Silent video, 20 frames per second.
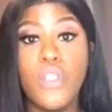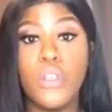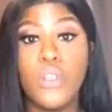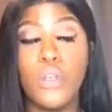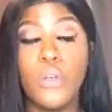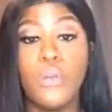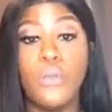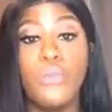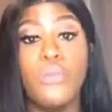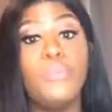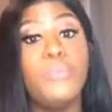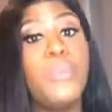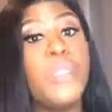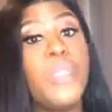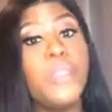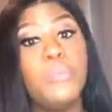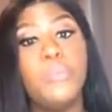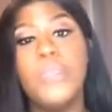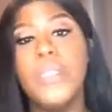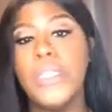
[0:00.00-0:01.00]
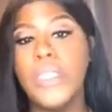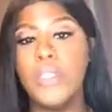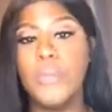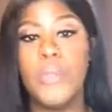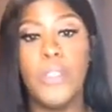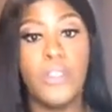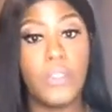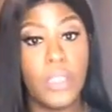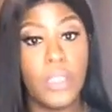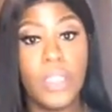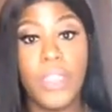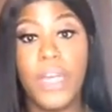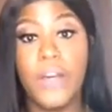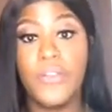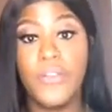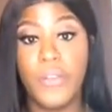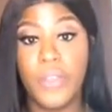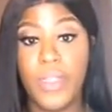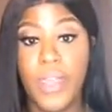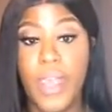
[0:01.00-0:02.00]
So please be on the
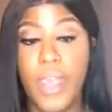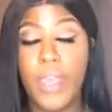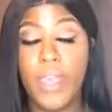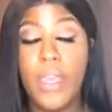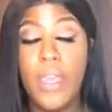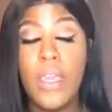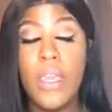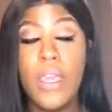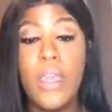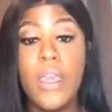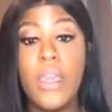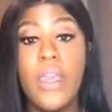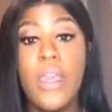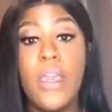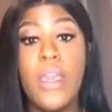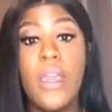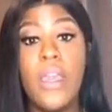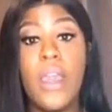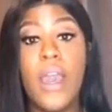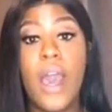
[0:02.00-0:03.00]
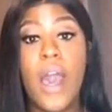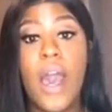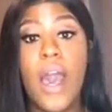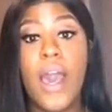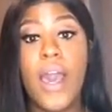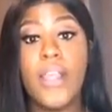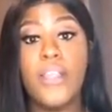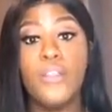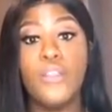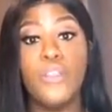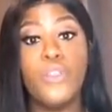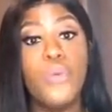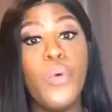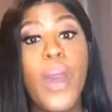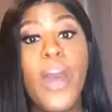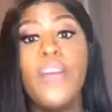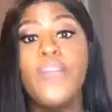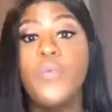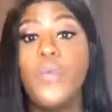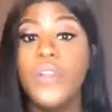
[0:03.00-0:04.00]
lookout for that. I do
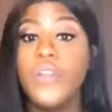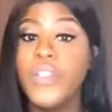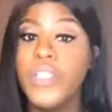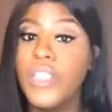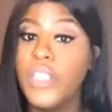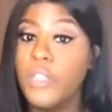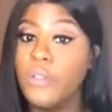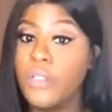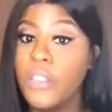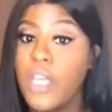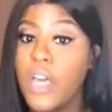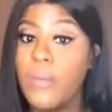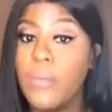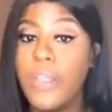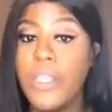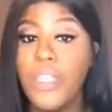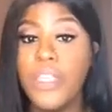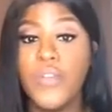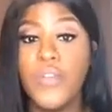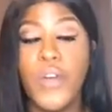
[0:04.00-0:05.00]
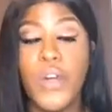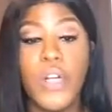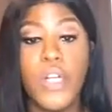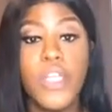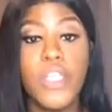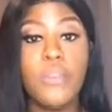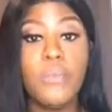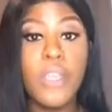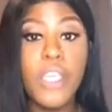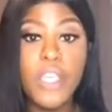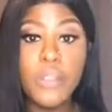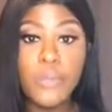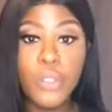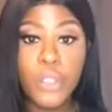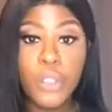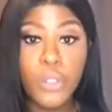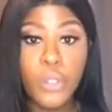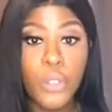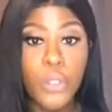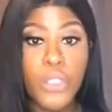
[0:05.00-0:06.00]
have more videos coming as far as makeup
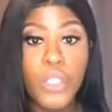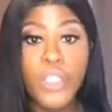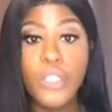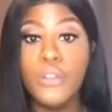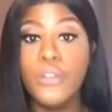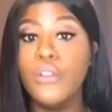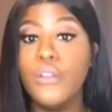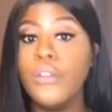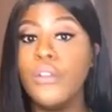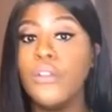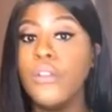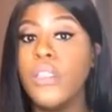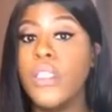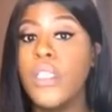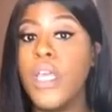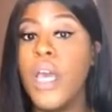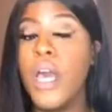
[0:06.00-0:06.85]
tutorials,